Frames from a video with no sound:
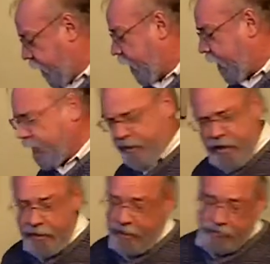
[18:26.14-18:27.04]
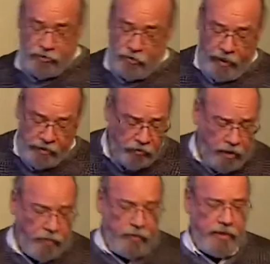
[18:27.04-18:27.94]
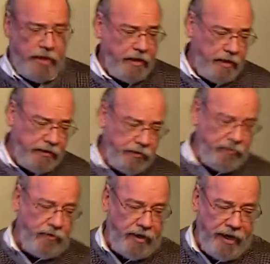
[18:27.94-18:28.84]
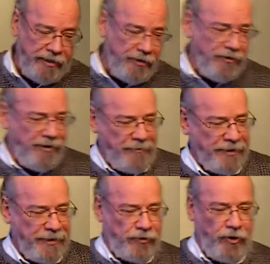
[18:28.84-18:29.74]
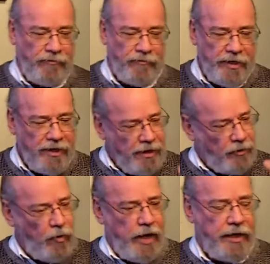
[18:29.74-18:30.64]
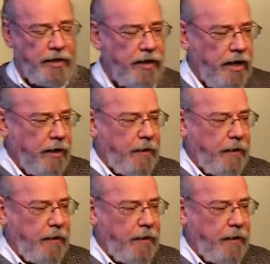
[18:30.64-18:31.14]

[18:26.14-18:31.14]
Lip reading: and I struggle with this. I you know that. You know, I'm a control freak on the wagon.